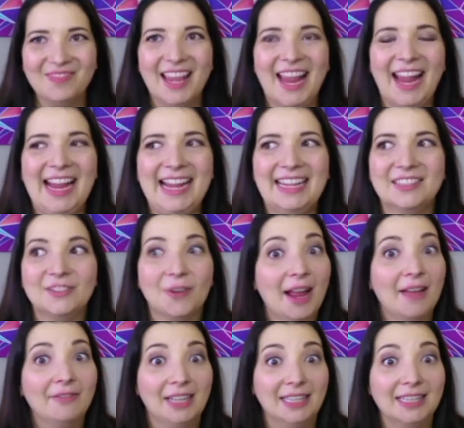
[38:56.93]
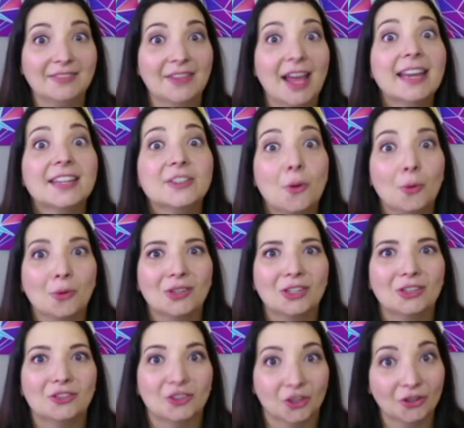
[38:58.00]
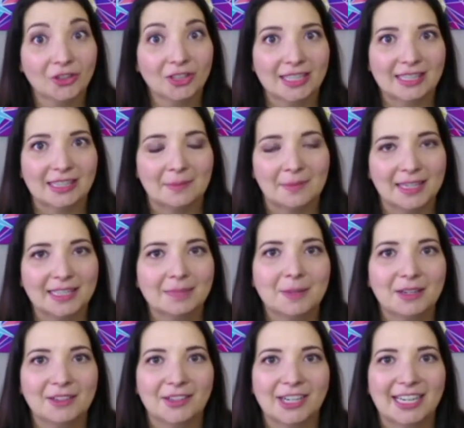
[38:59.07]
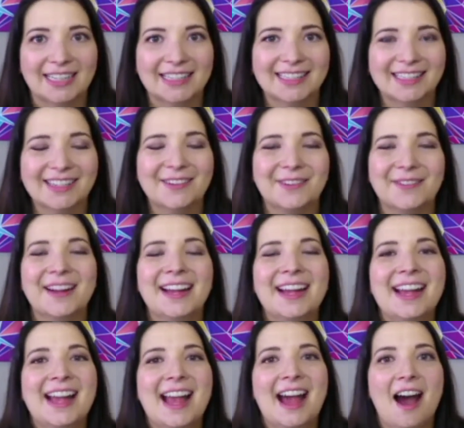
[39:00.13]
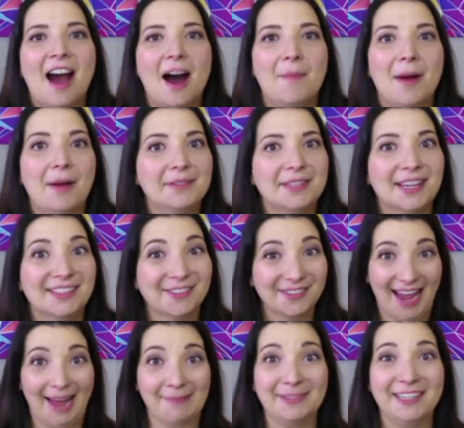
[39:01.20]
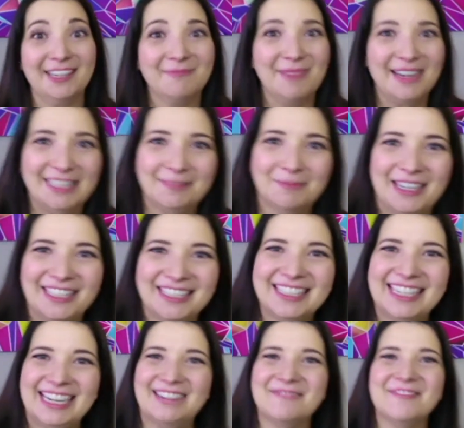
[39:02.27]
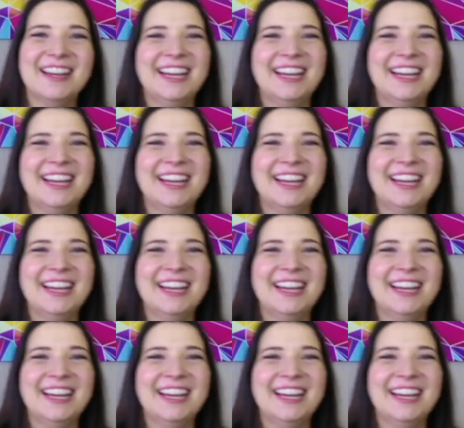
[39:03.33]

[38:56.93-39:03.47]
and so I have lots of editorial journalism experience too. Um, I was also captain of my speech team